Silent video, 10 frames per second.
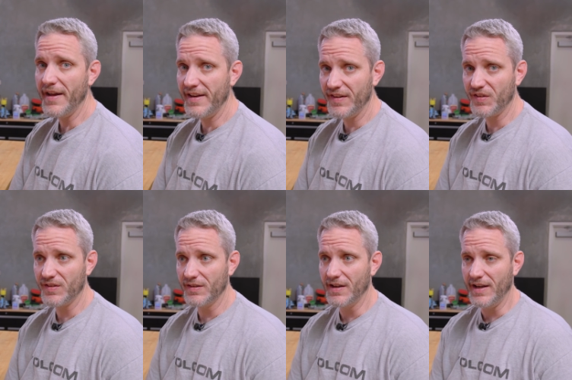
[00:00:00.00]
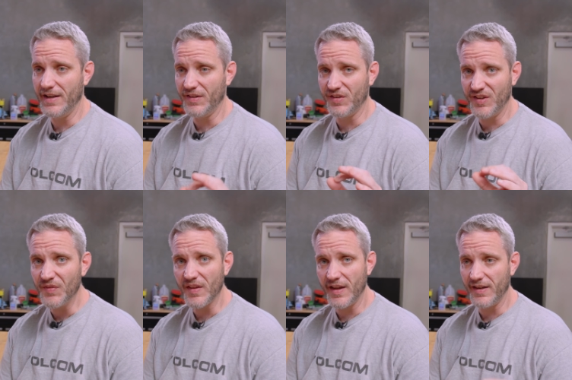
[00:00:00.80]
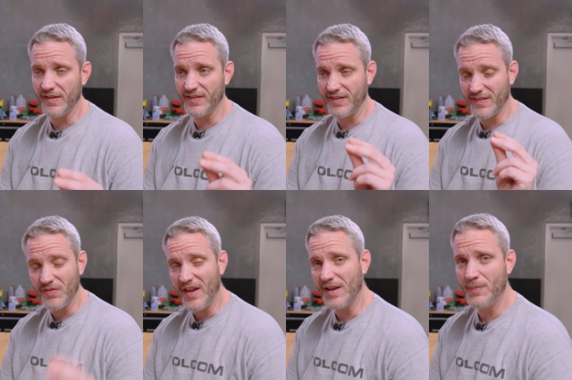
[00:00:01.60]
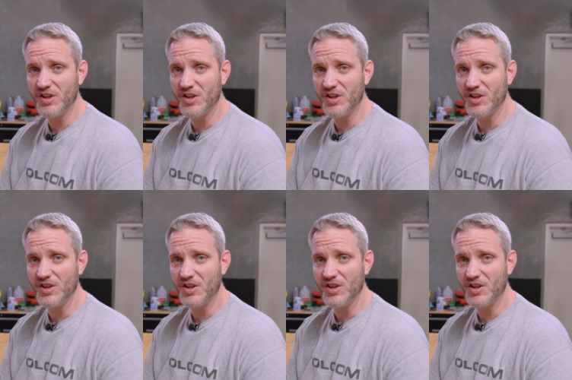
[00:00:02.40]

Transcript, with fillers: it is it is, it is a synthetic